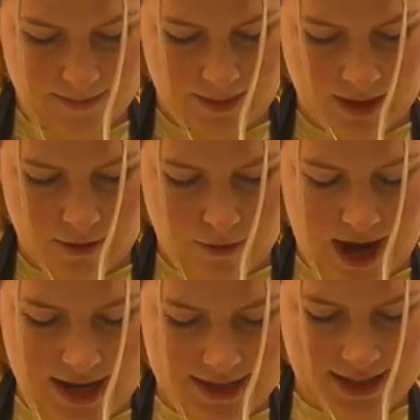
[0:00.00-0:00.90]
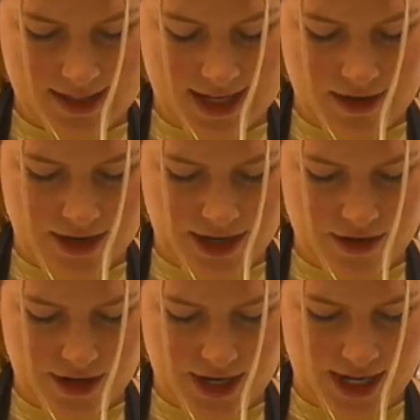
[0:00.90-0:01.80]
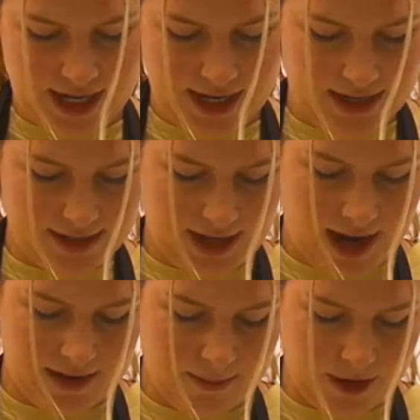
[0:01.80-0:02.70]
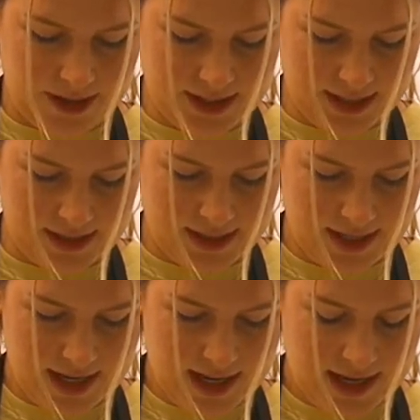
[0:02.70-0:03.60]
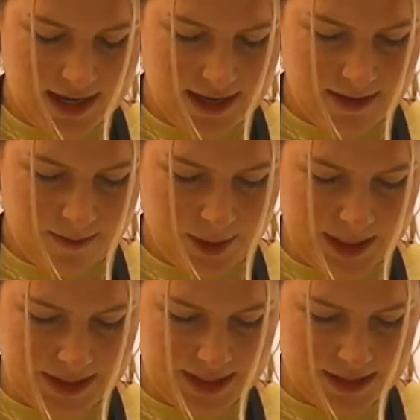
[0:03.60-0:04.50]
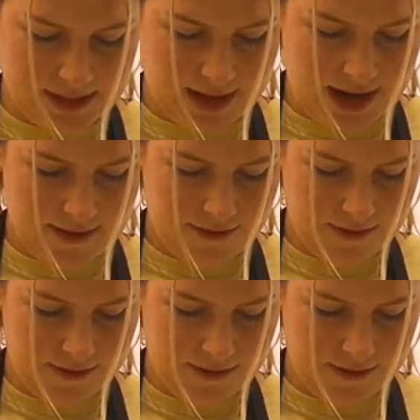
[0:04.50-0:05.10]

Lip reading: Red is the secret ingredient. Kind of brings it to life.